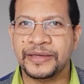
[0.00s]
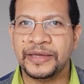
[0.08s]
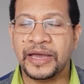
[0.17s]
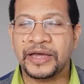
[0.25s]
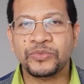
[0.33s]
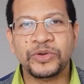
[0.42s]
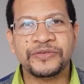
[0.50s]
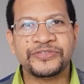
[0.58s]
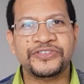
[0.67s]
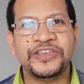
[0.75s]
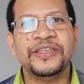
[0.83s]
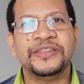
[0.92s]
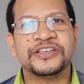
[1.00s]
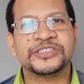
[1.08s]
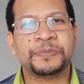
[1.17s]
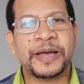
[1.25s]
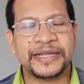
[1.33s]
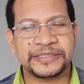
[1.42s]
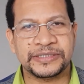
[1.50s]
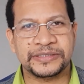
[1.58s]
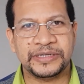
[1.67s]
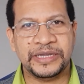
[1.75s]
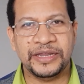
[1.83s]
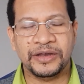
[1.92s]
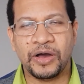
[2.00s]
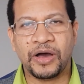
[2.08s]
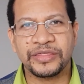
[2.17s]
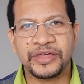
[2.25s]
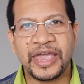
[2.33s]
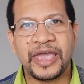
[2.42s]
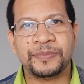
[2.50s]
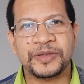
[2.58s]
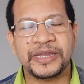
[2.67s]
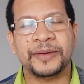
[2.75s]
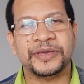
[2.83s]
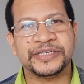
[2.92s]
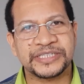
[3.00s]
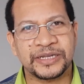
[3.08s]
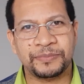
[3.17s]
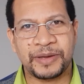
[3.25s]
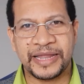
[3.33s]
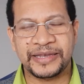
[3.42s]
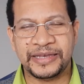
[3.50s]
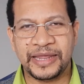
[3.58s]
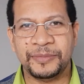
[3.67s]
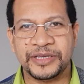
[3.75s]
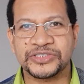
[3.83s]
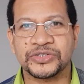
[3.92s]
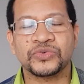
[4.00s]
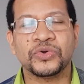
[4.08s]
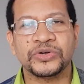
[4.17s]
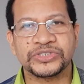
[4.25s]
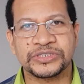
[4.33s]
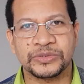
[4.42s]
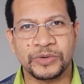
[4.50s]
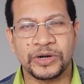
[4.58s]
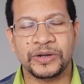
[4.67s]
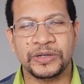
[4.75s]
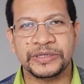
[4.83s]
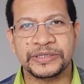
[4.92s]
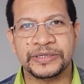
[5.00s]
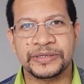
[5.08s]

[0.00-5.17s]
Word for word: And we have seen this pattern in other epidemics and pandemics across the world.